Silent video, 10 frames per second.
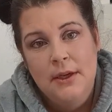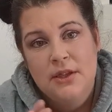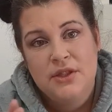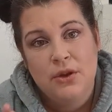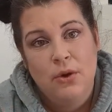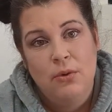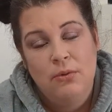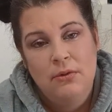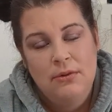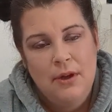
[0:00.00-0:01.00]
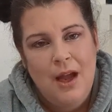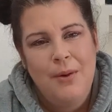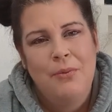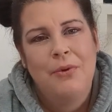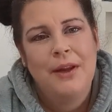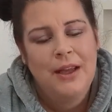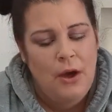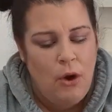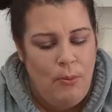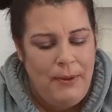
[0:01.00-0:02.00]
So I'm really
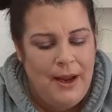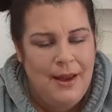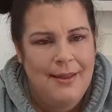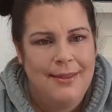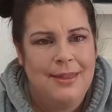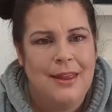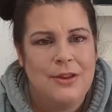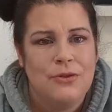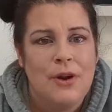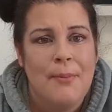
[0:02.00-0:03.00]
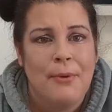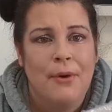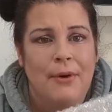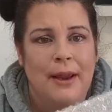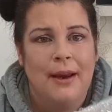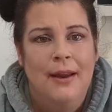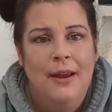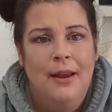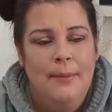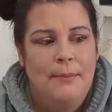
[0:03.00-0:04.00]
hoping that they're not broken.
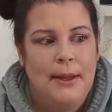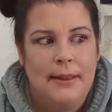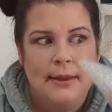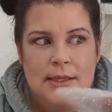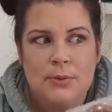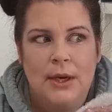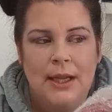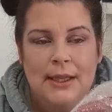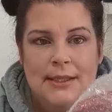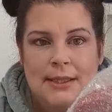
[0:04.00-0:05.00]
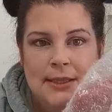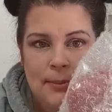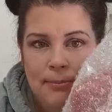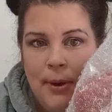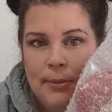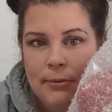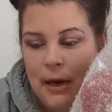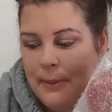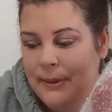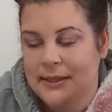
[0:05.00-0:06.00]
But this one at least is in bubble
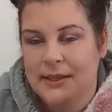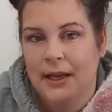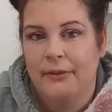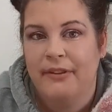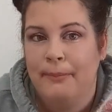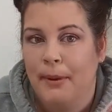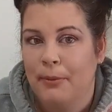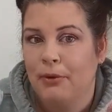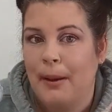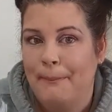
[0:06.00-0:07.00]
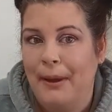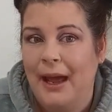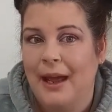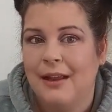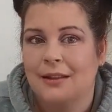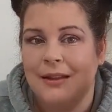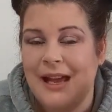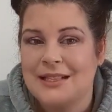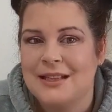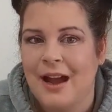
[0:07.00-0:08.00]
wrap inside of a bubble wrap bag.
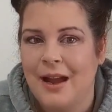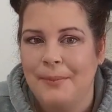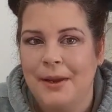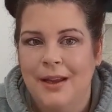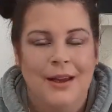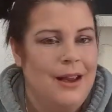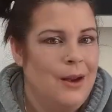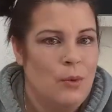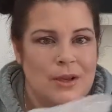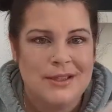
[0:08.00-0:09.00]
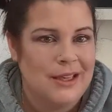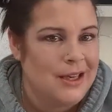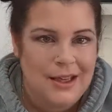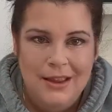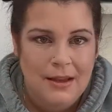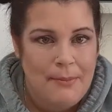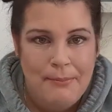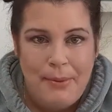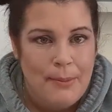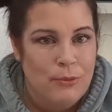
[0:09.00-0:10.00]
Last time it wasn't in
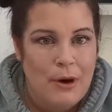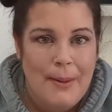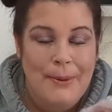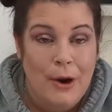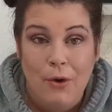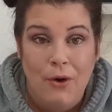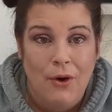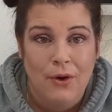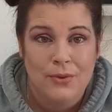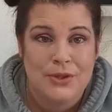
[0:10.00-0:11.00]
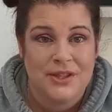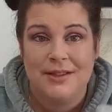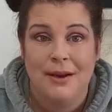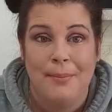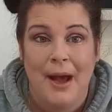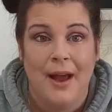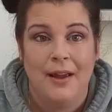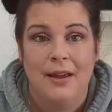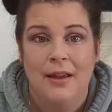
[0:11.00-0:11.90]
bubble wrap at all. It was just in a bag.